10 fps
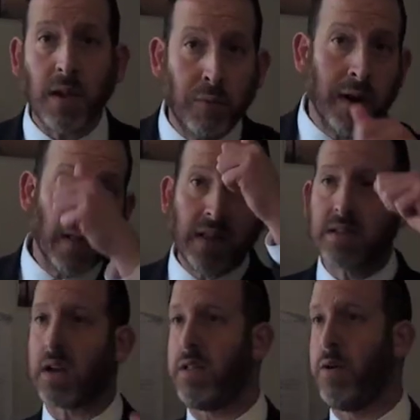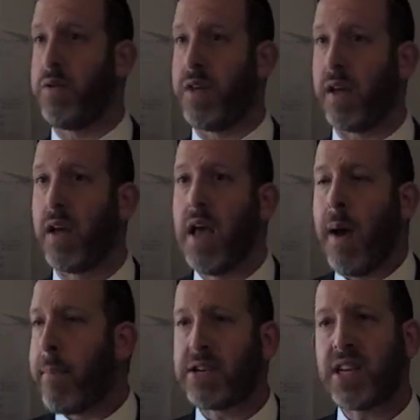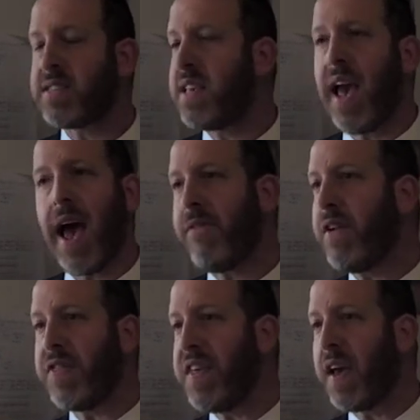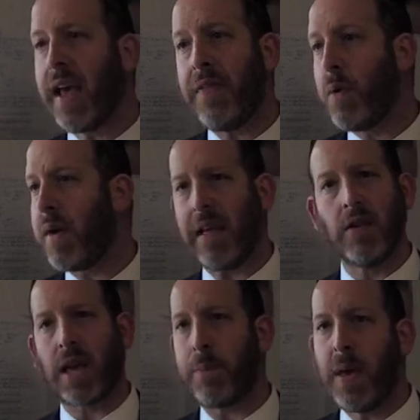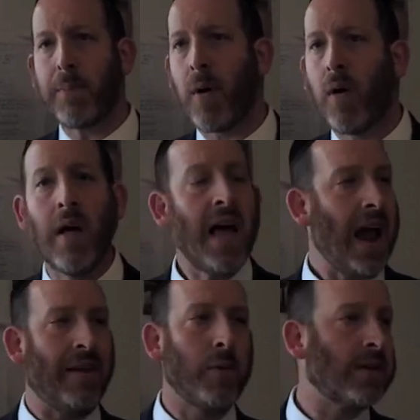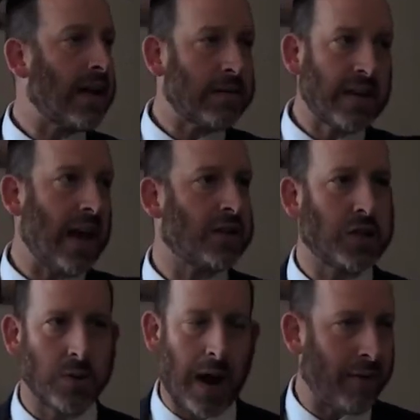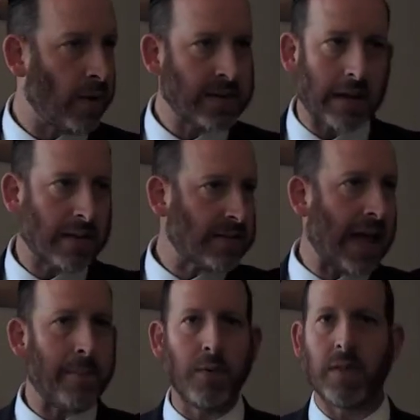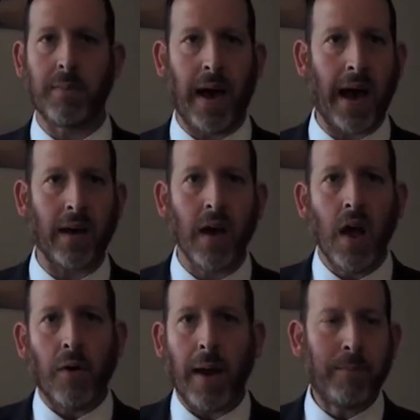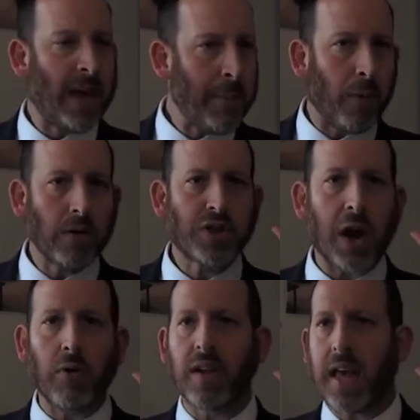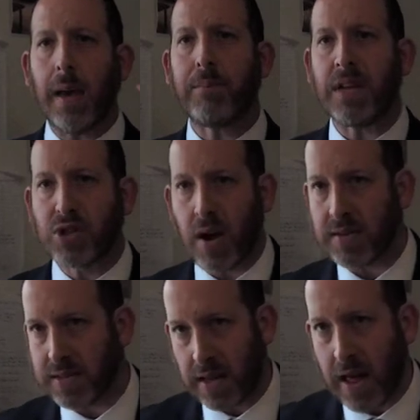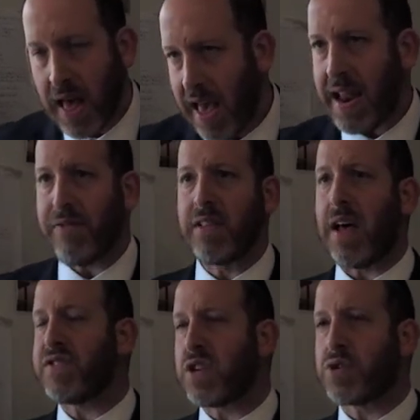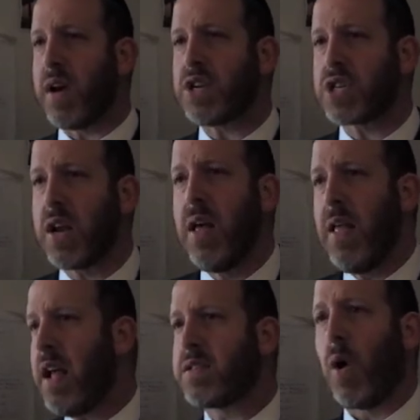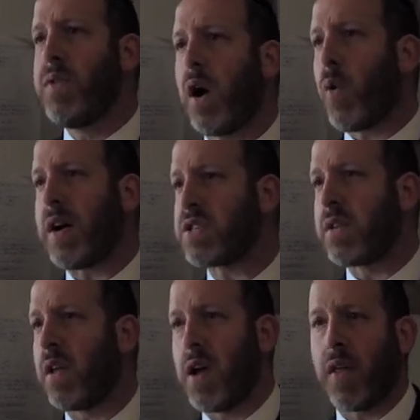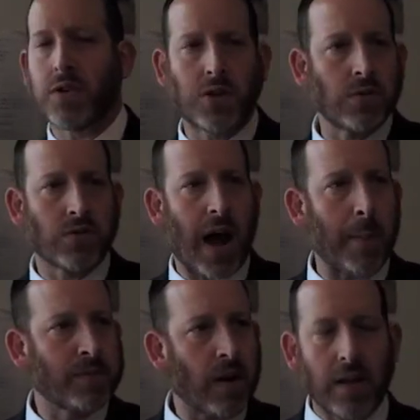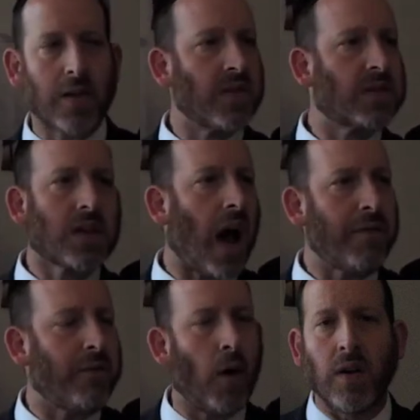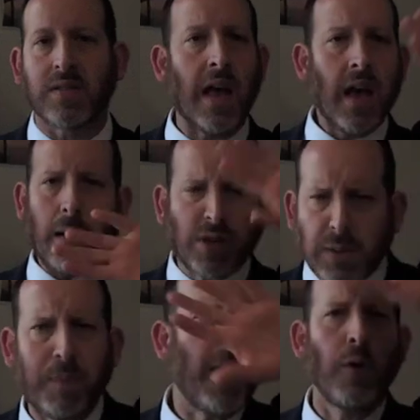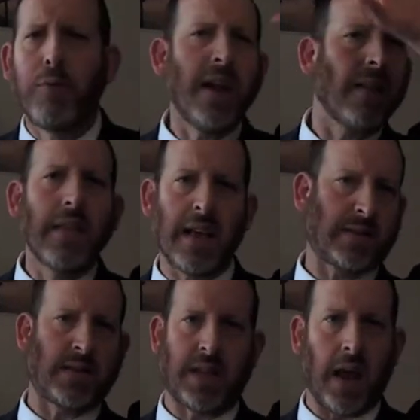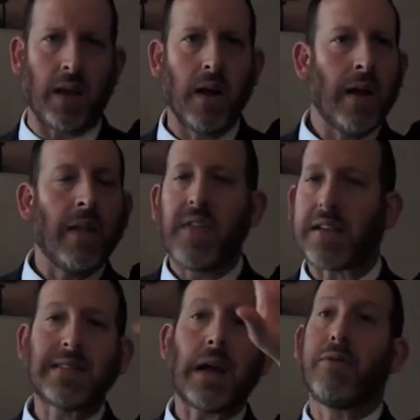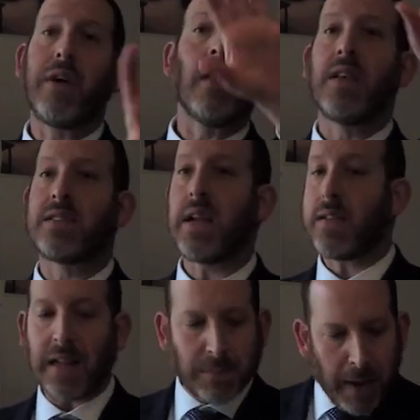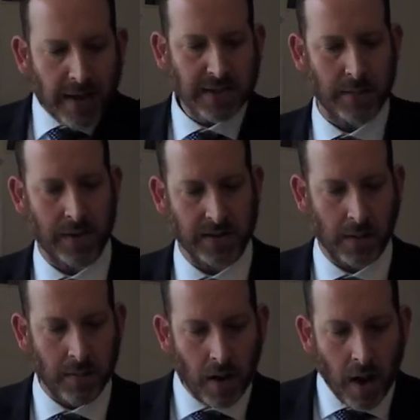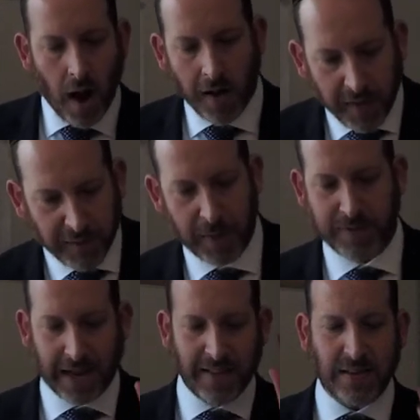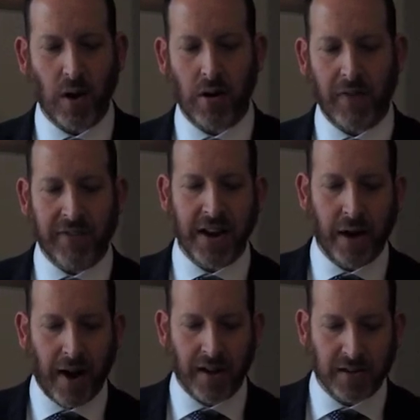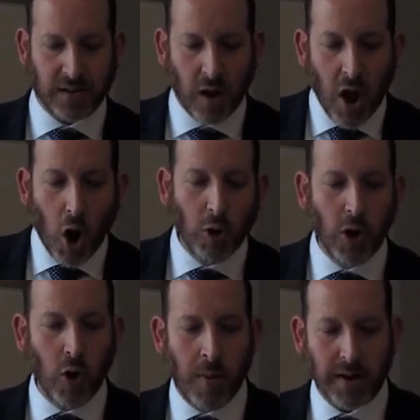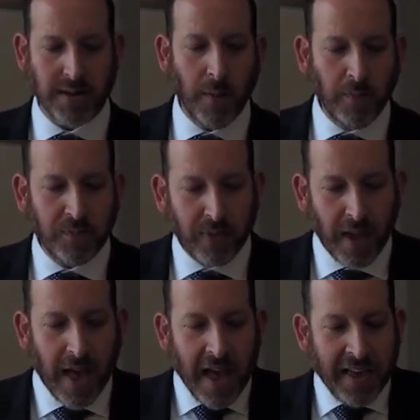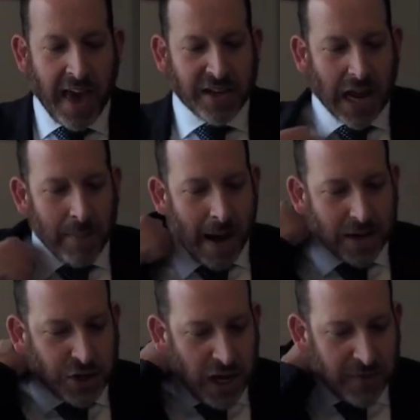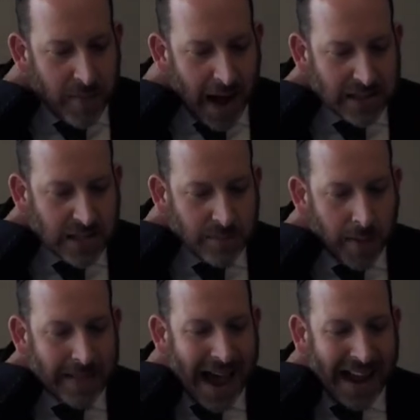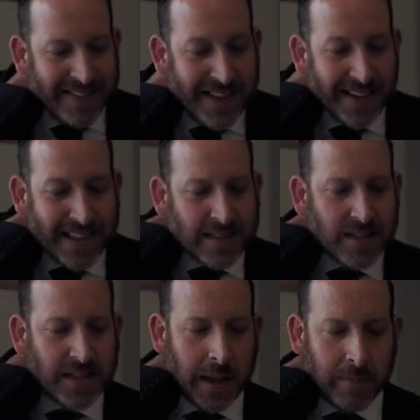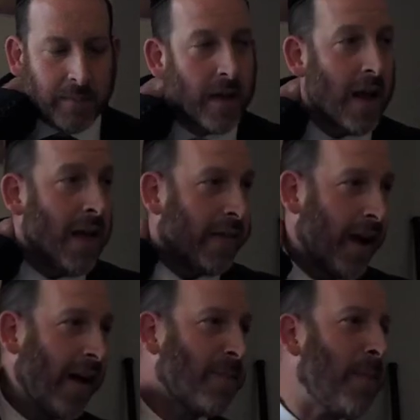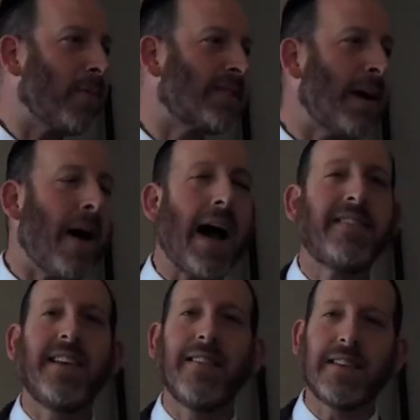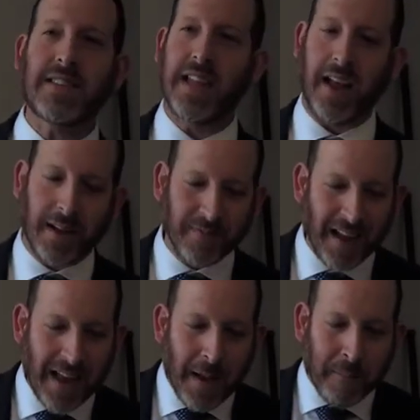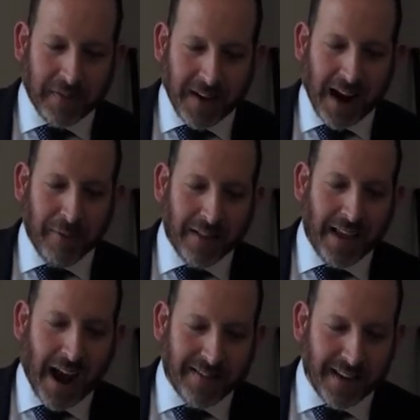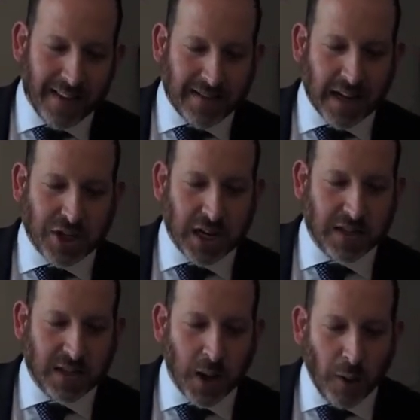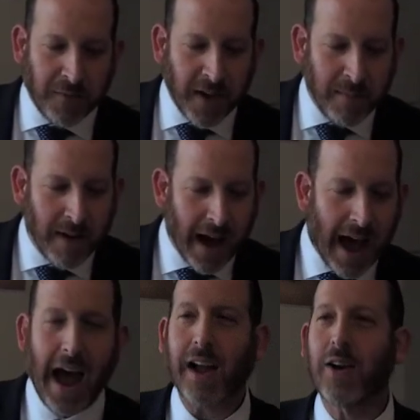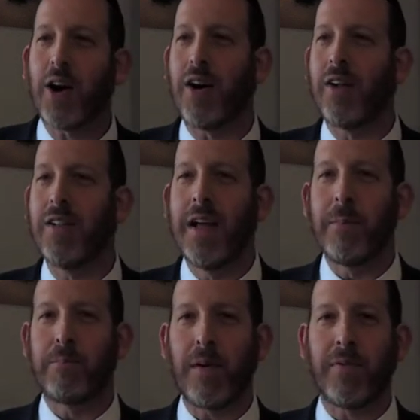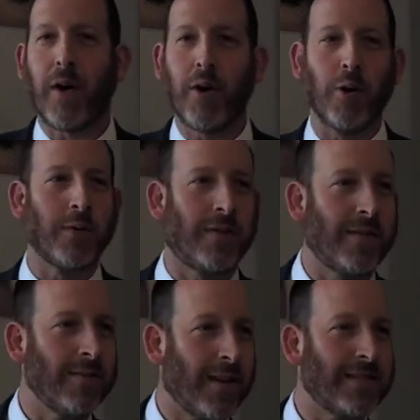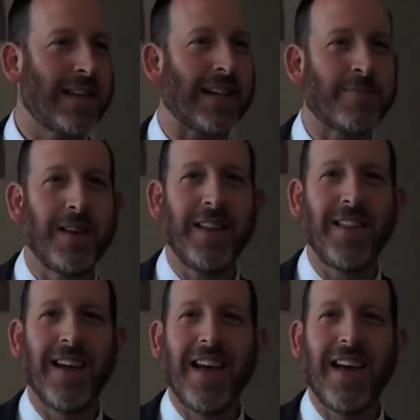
in realist clothing. But you see everything, again, the way they look at people, everyone's out to get you, everyone's out to stab you in the back, right? People in general can't be trusted. And every life situation, it's only a question until the other shoe drops, right? Until the sky falls. I'm just being realistic. That's not realistic, that's pessimism. On the flip side, listen to what Rav Aviner writes. Ulu umasam, yesh hamachshivim atzmam la'idealistim. There are other people who say, I'm idealistic. But they're not really idealistic. Shetsovim hakol bevarod. What does that mean?